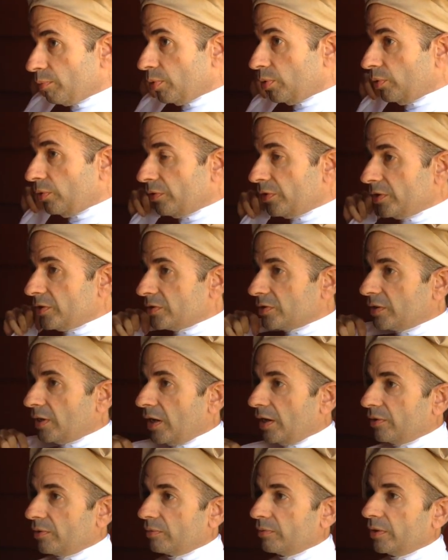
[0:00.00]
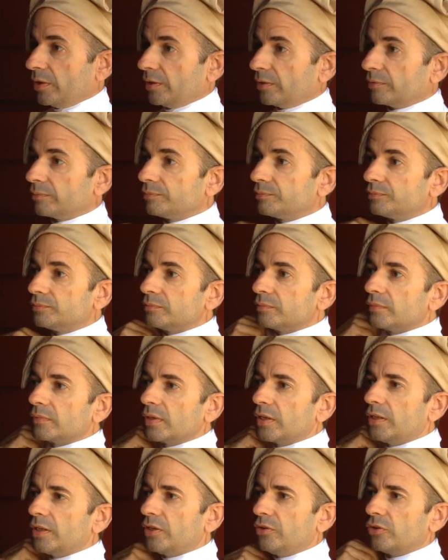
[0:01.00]
pull this side around
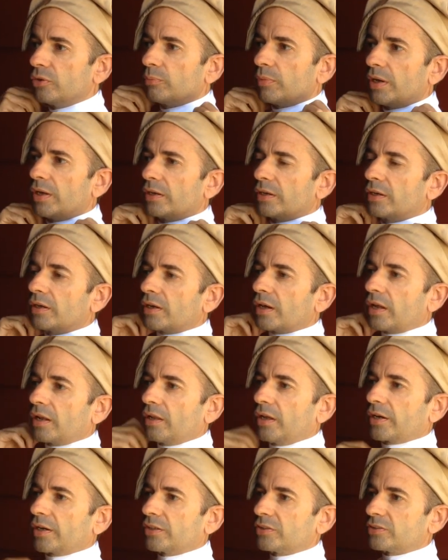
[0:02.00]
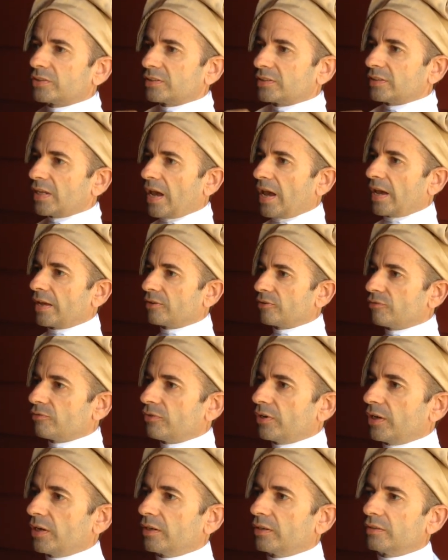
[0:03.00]
and then you're making kind of like a stacked
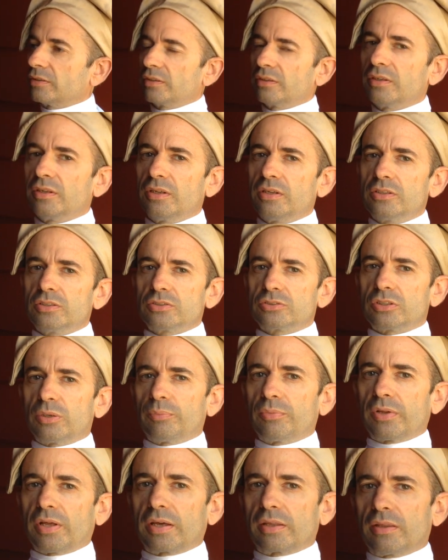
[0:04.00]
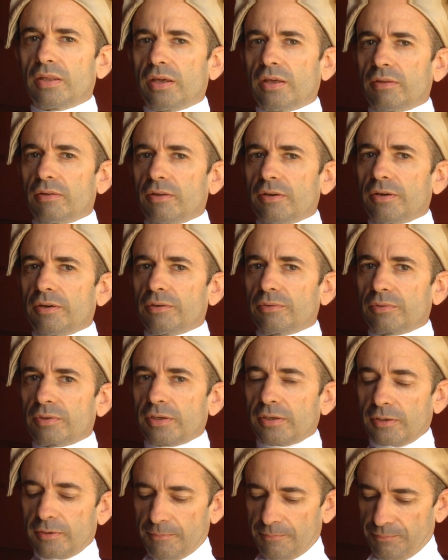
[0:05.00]
effect something like that there
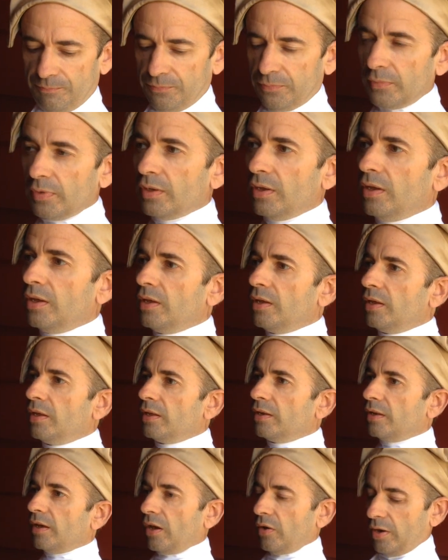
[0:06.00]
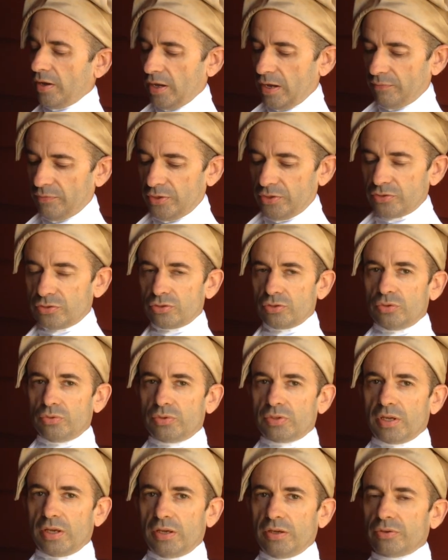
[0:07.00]
okay now I have these two
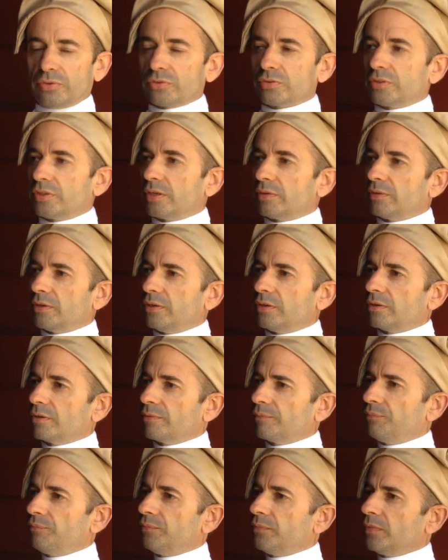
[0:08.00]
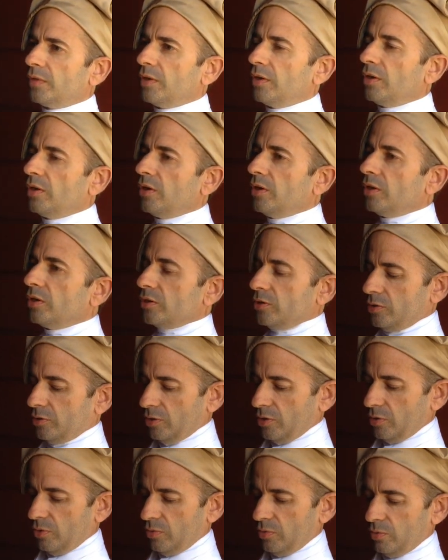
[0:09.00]
tails down here
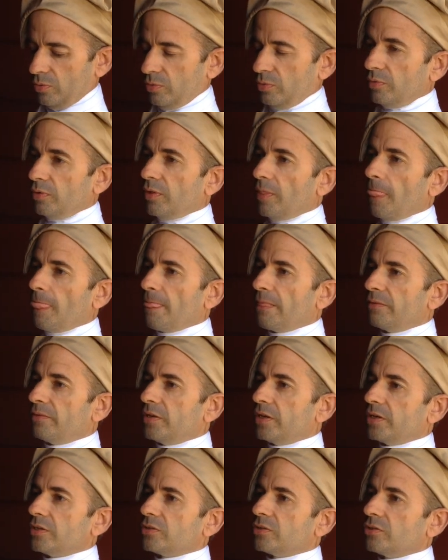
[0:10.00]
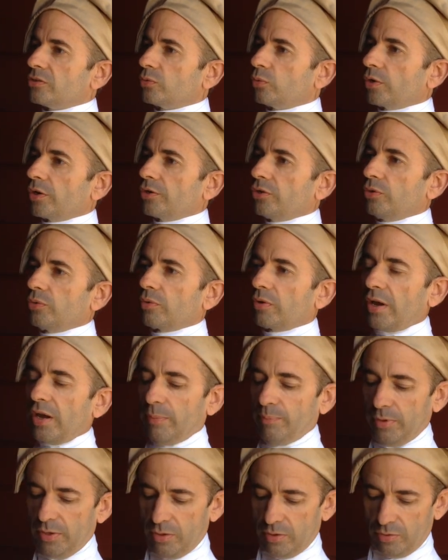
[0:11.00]
so this is where you
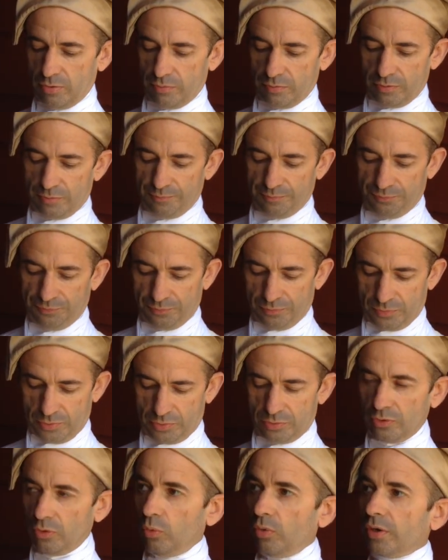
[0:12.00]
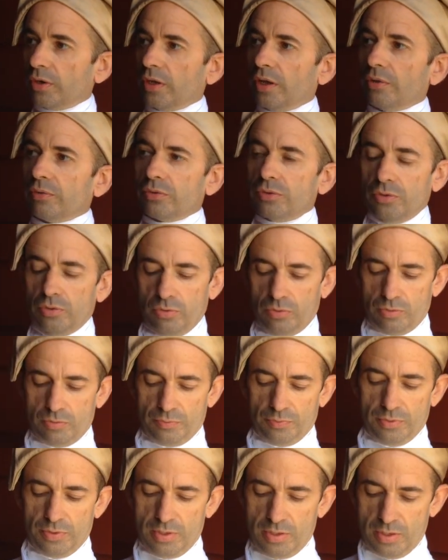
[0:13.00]
wrap it over so what I'll do
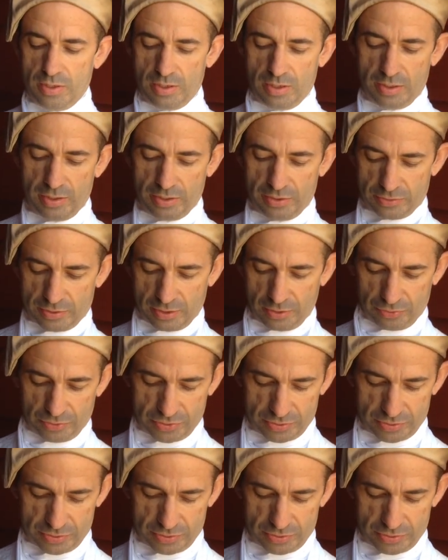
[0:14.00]
is I'll